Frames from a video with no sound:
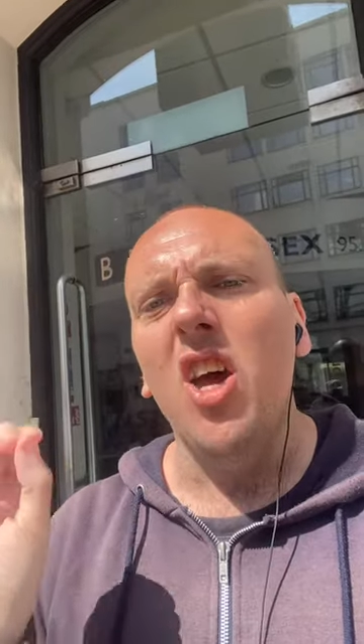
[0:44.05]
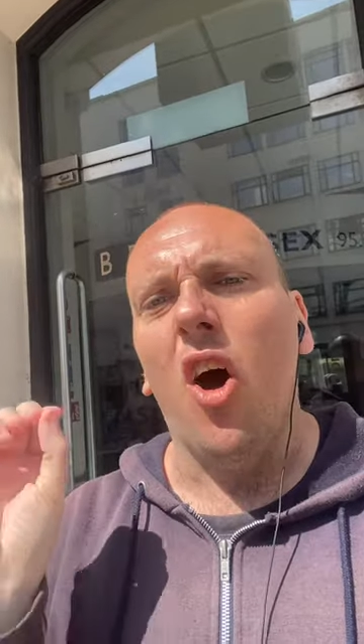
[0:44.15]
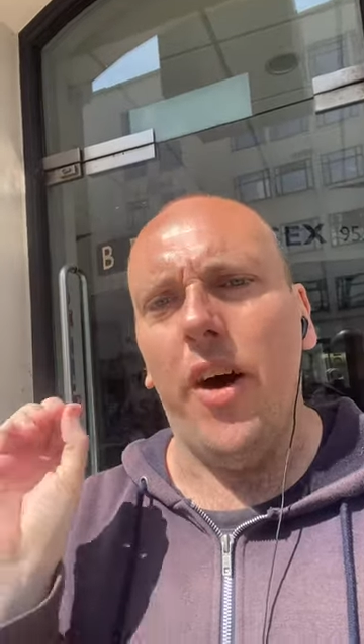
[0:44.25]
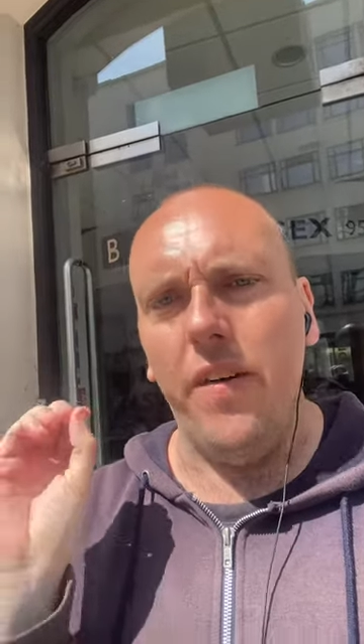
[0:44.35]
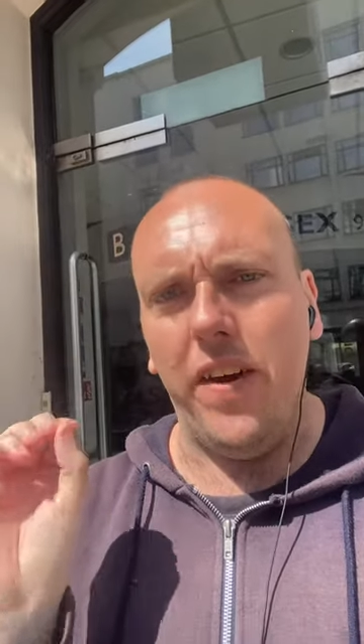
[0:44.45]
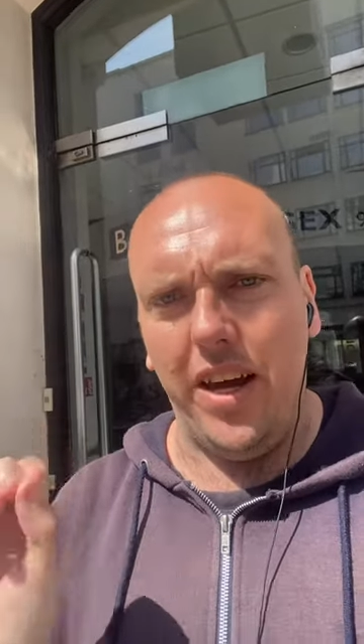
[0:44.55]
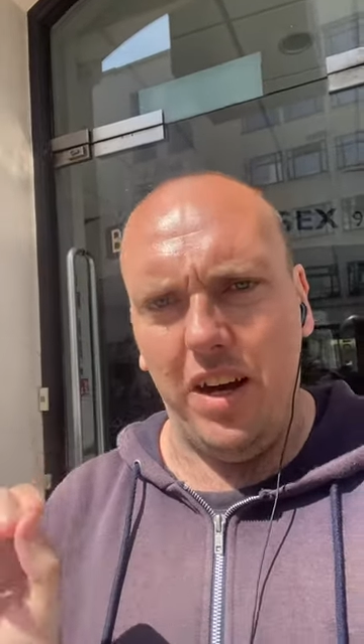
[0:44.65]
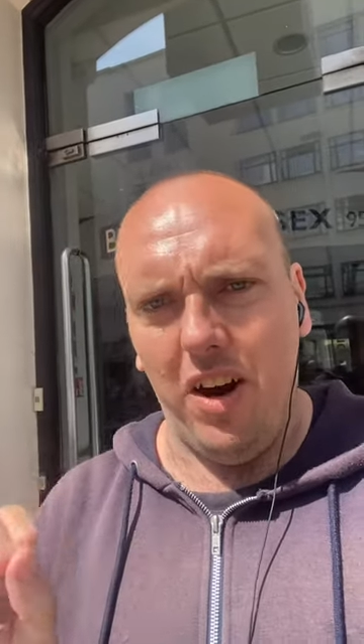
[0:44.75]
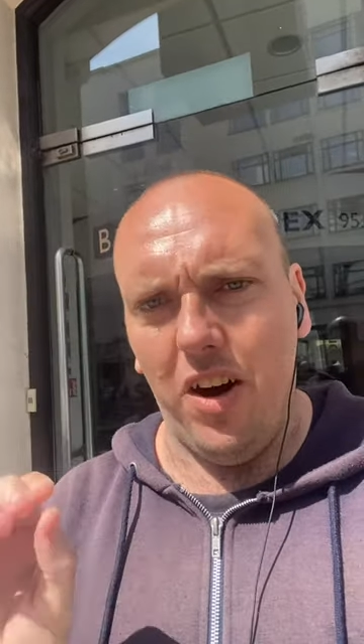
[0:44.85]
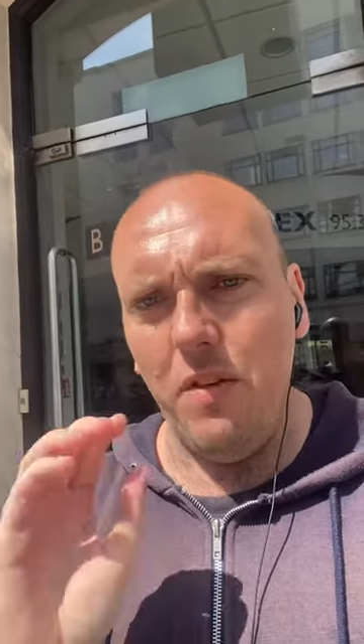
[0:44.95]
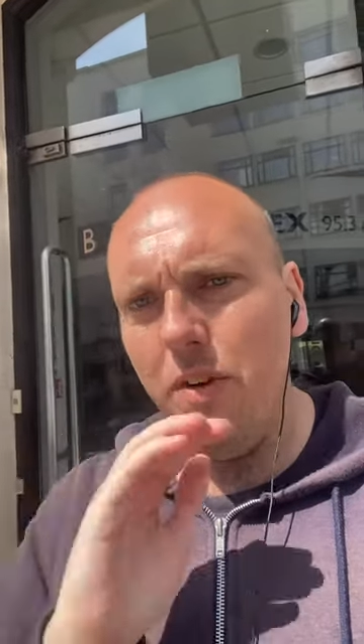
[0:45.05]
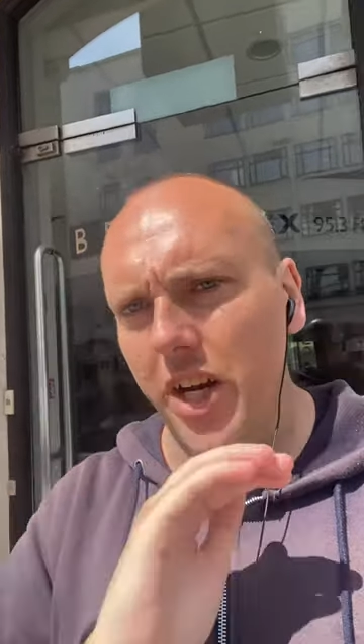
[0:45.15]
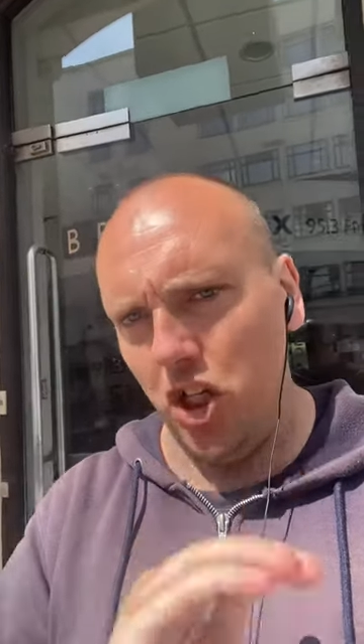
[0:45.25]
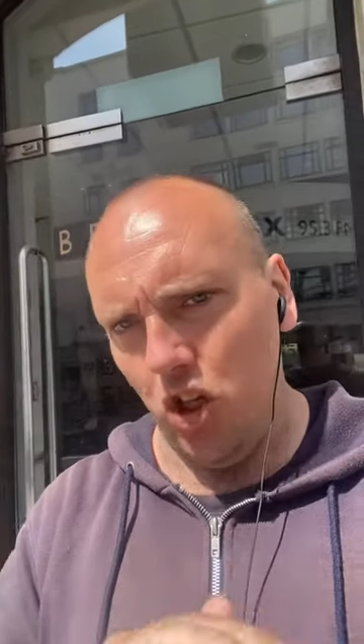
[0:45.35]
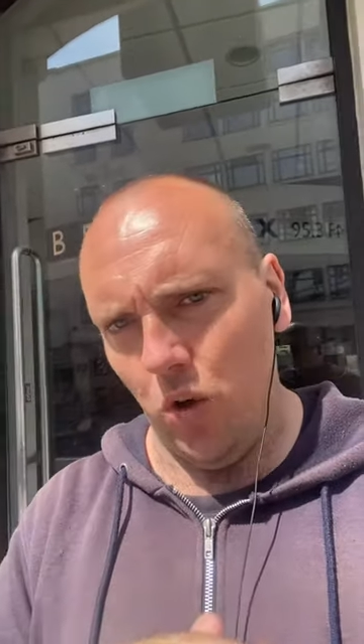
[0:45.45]
I've, e I've
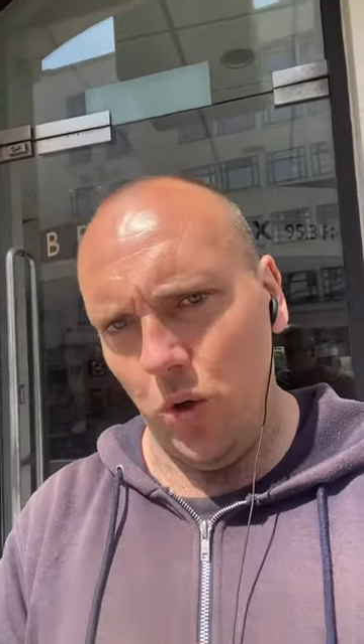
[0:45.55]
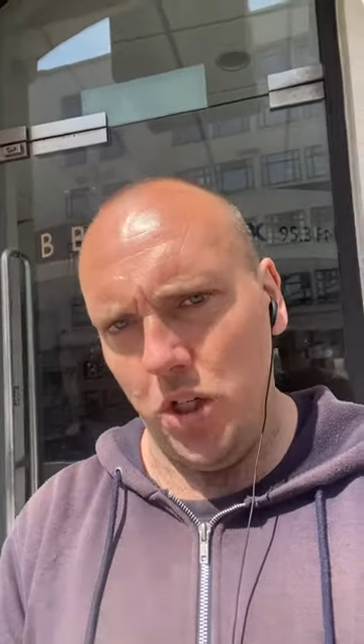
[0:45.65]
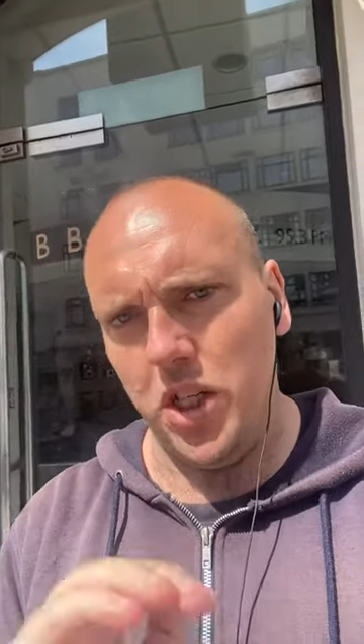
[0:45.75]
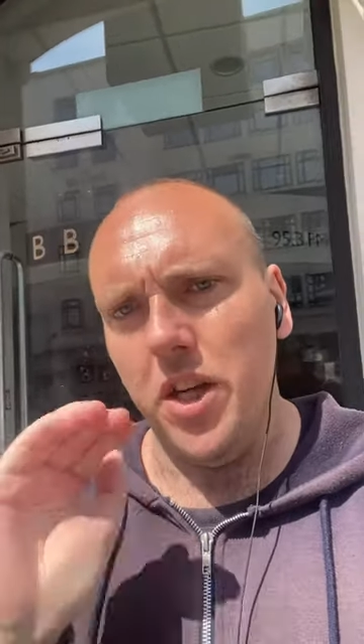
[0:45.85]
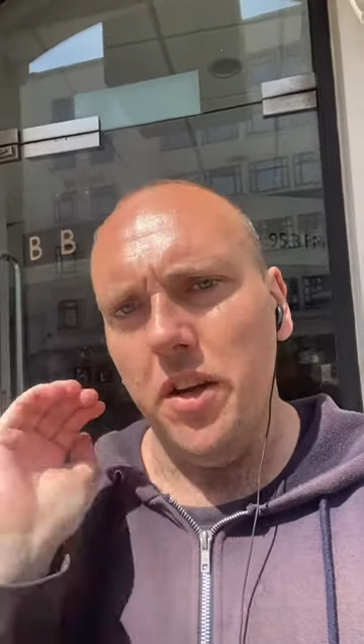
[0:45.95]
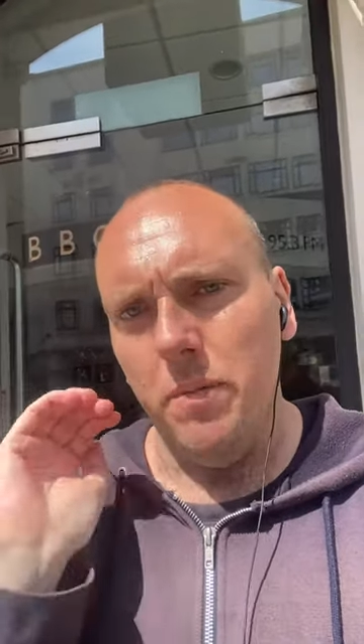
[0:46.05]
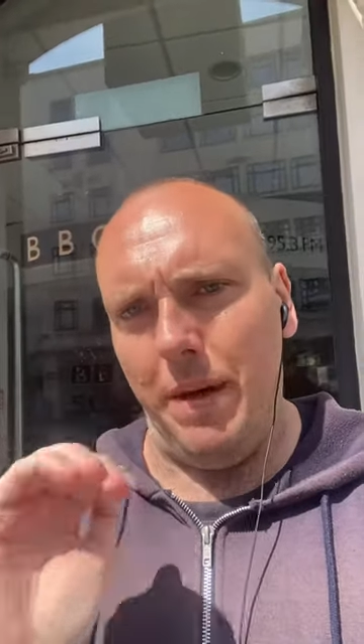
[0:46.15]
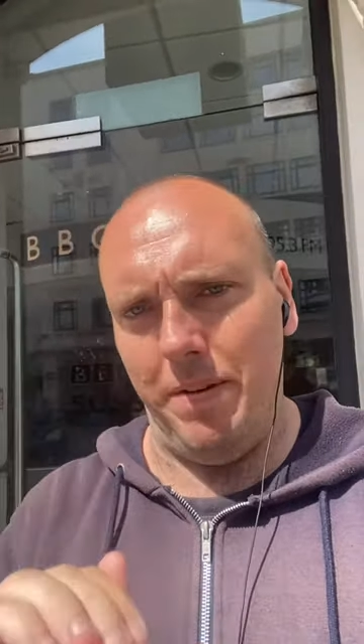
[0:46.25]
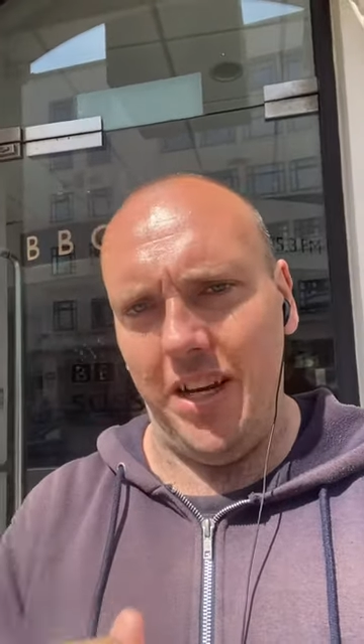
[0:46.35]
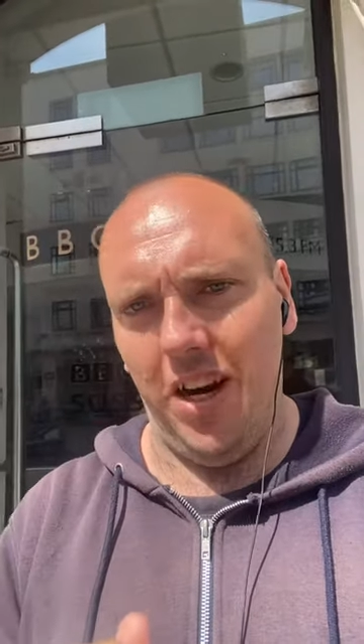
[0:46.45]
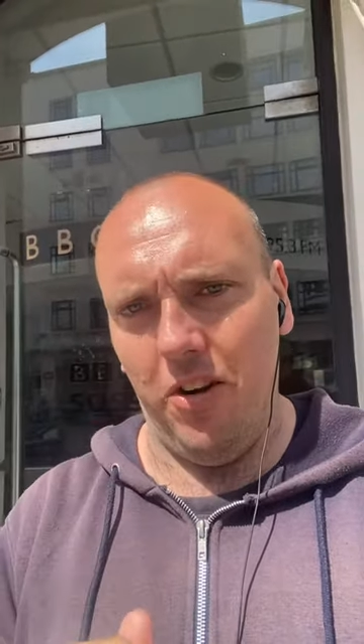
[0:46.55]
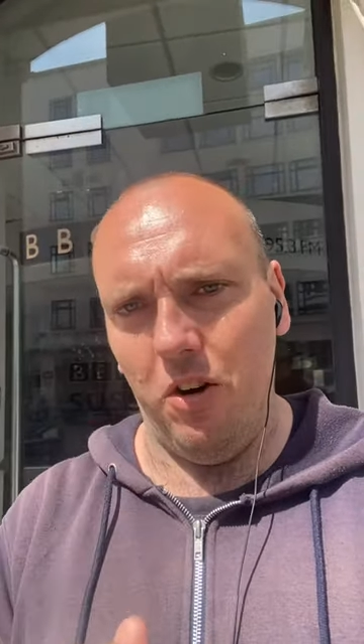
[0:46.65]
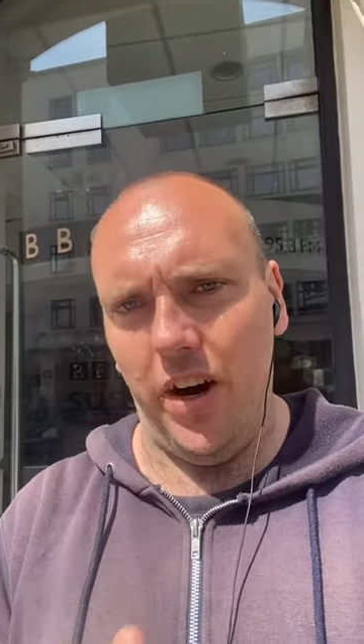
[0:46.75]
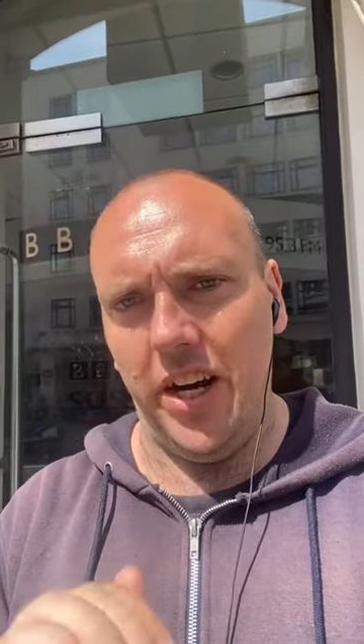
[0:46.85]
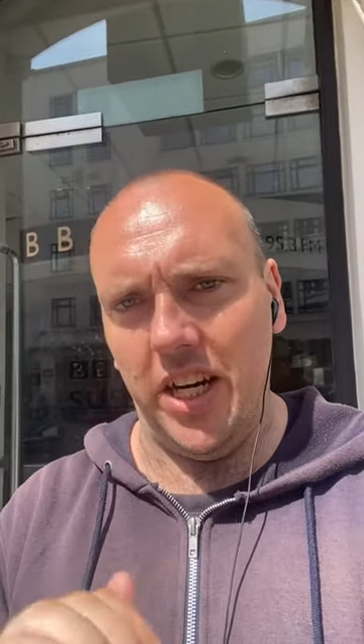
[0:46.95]
reassured BBC Local
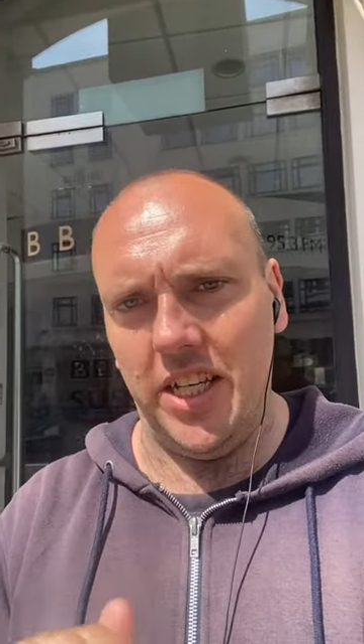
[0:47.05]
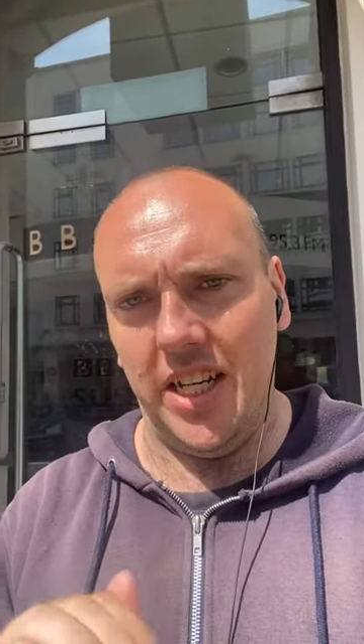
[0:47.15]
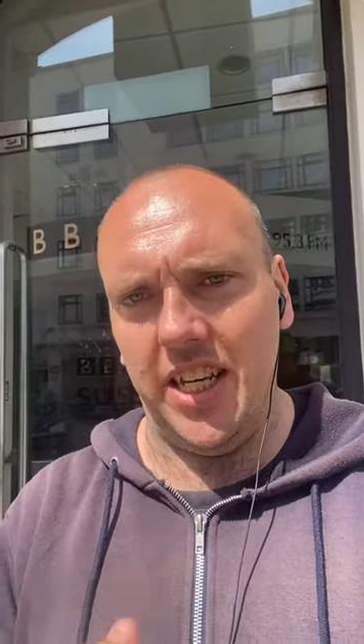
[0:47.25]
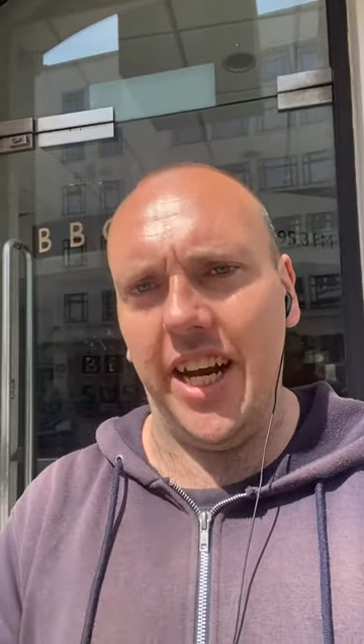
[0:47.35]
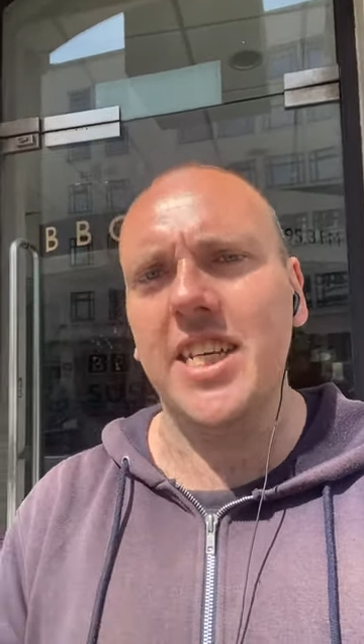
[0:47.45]
Radio Sussex.